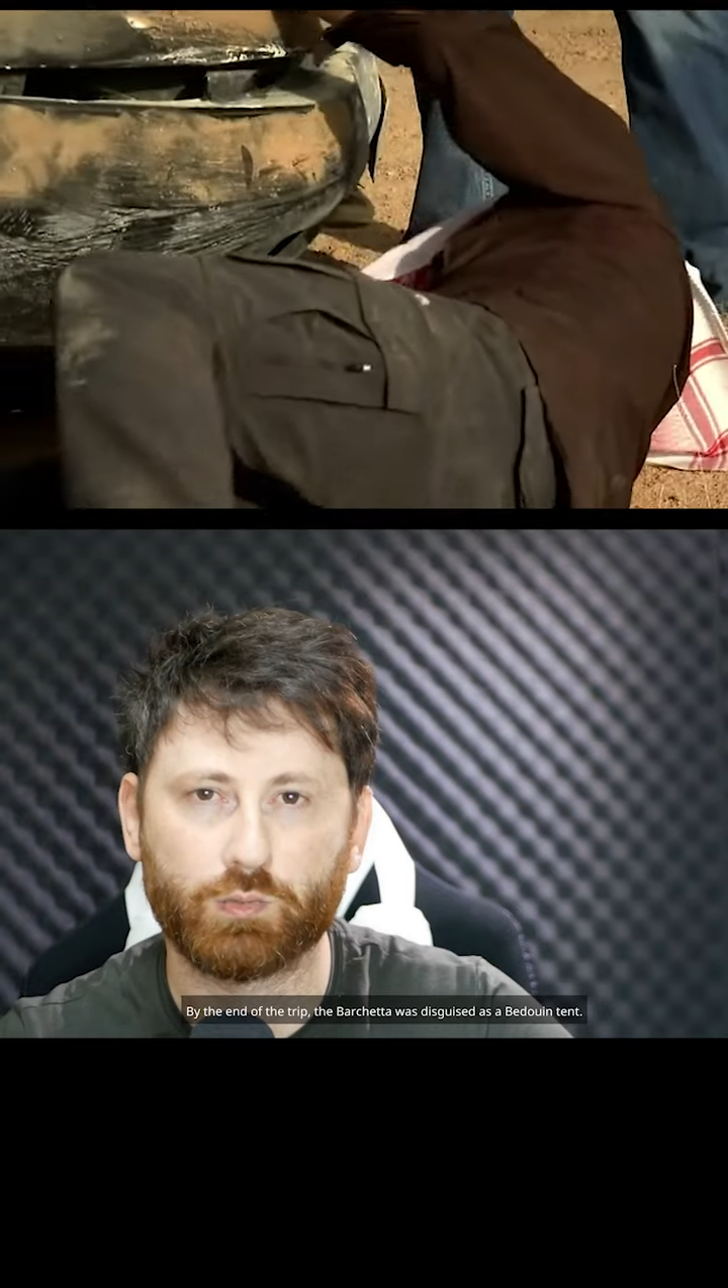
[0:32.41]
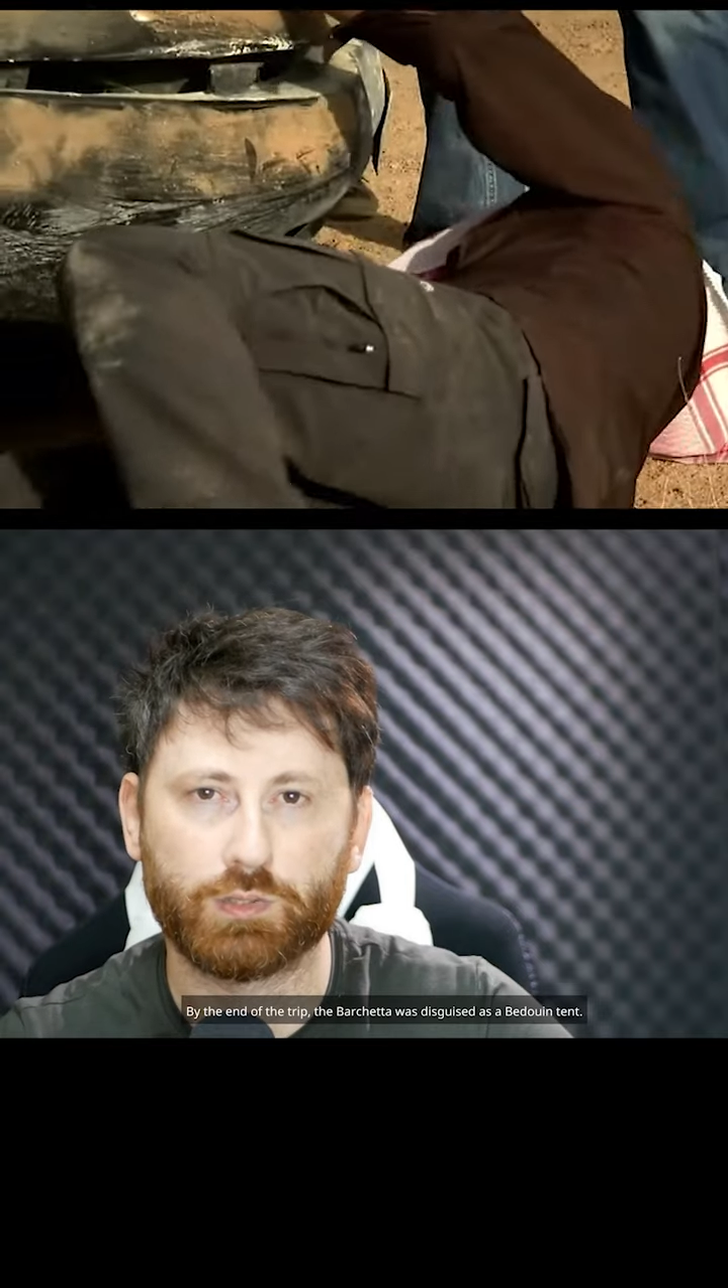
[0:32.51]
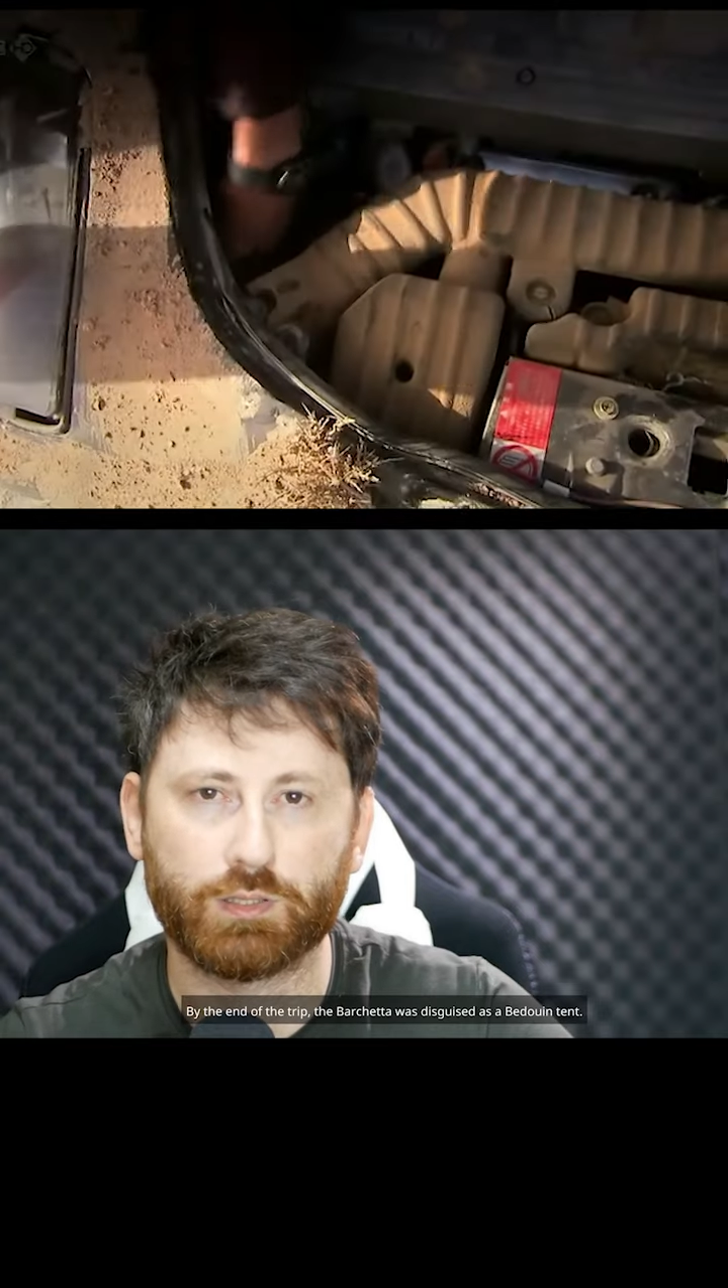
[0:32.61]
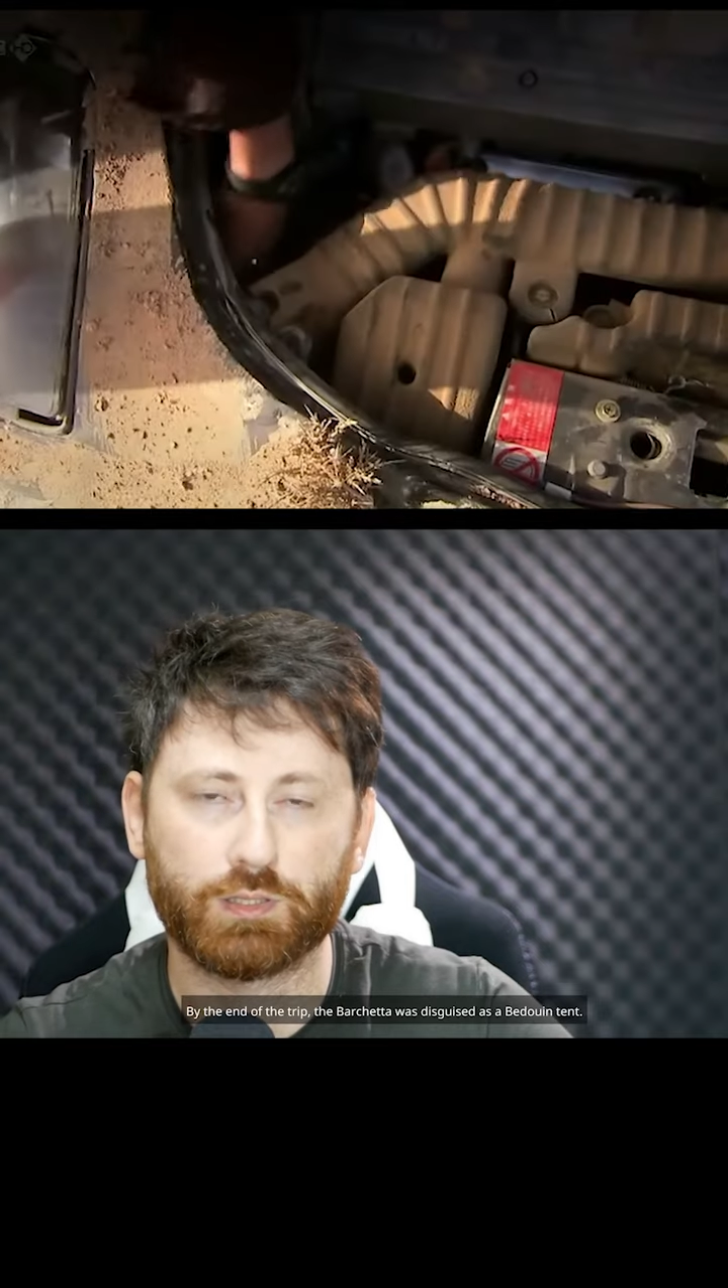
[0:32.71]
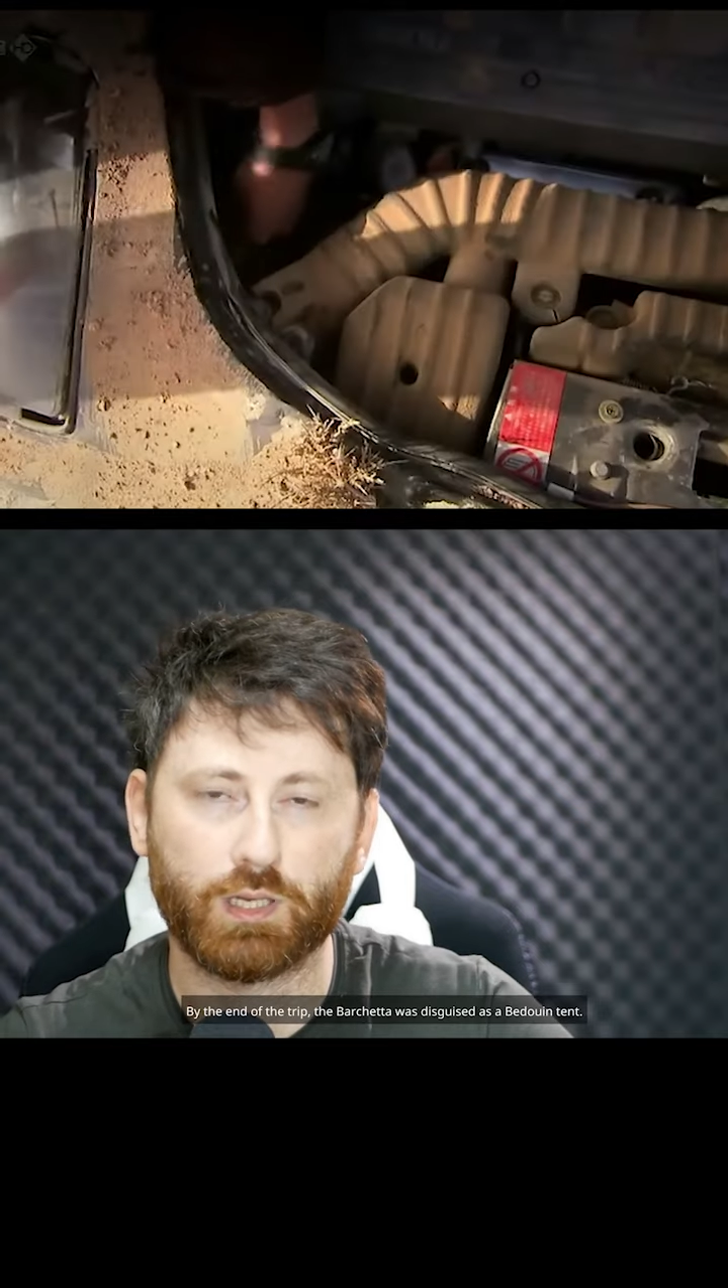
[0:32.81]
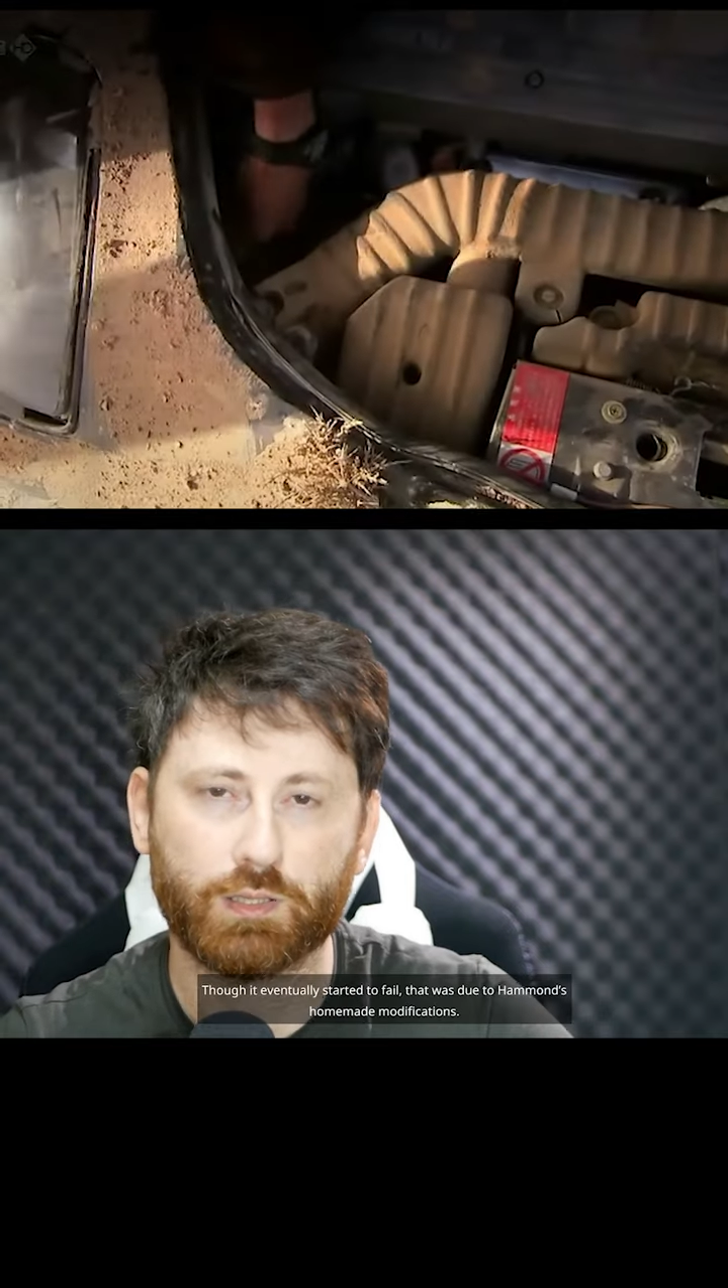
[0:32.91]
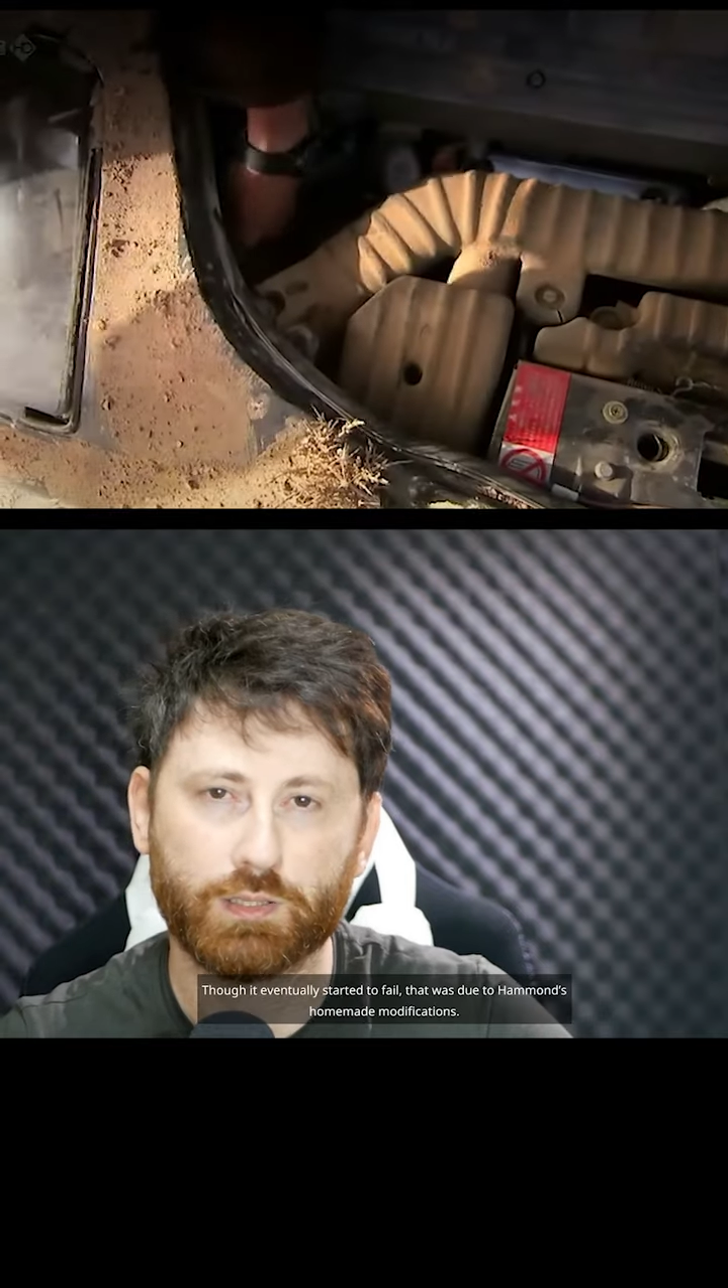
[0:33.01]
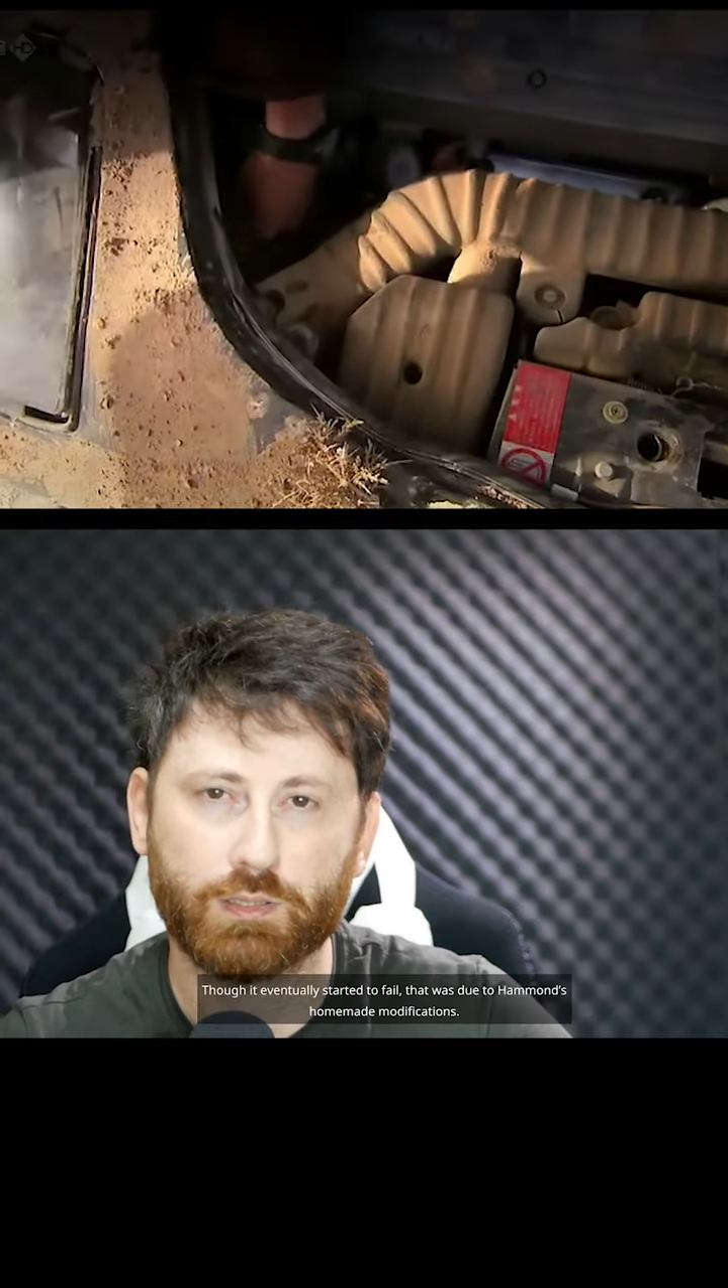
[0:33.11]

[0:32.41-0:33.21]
was disguised